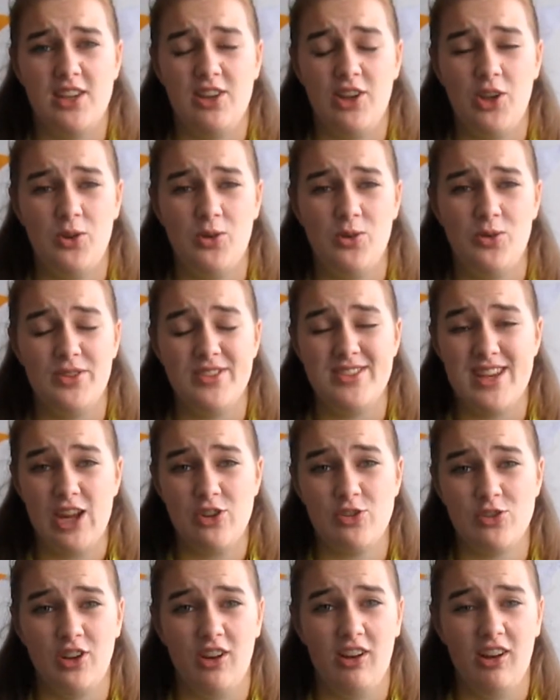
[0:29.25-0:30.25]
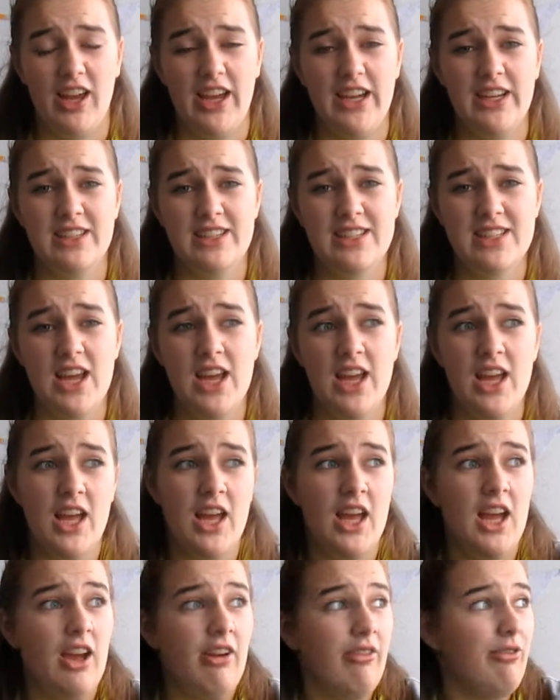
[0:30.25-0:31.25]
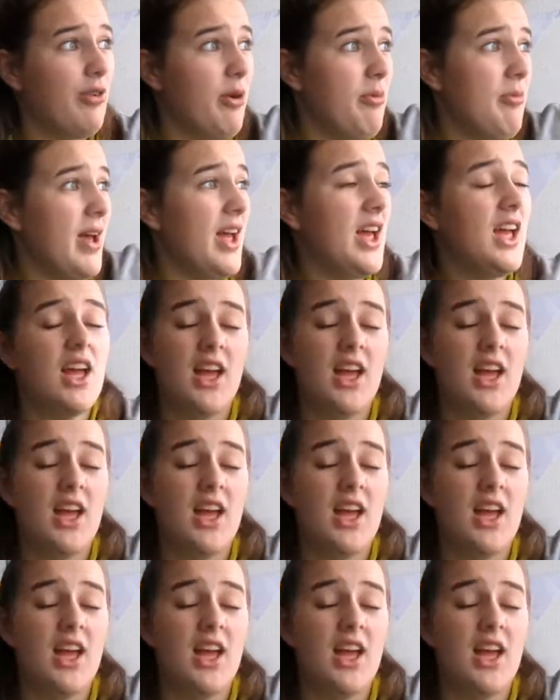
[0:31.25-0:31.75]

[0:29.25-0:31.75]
use natural light from